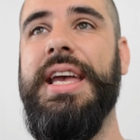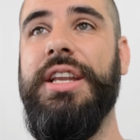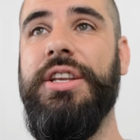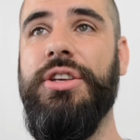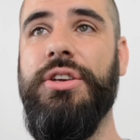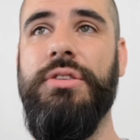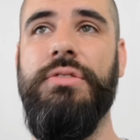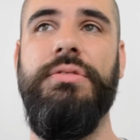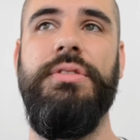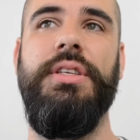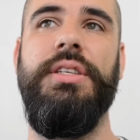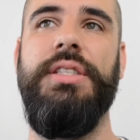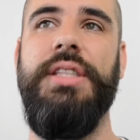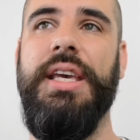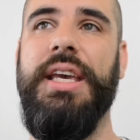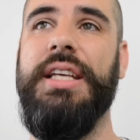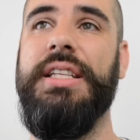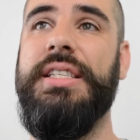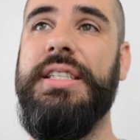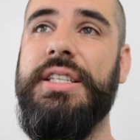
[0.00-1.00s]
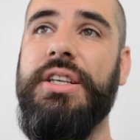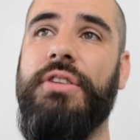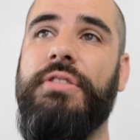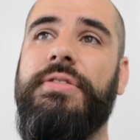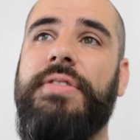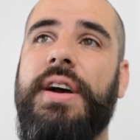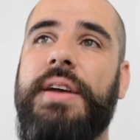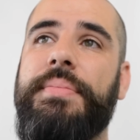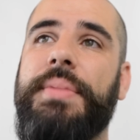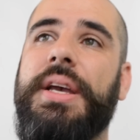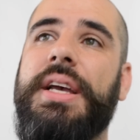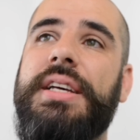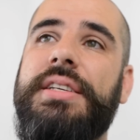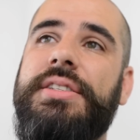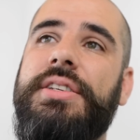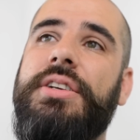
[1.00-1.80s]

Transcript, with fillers: and use this thing, it's still fine. Because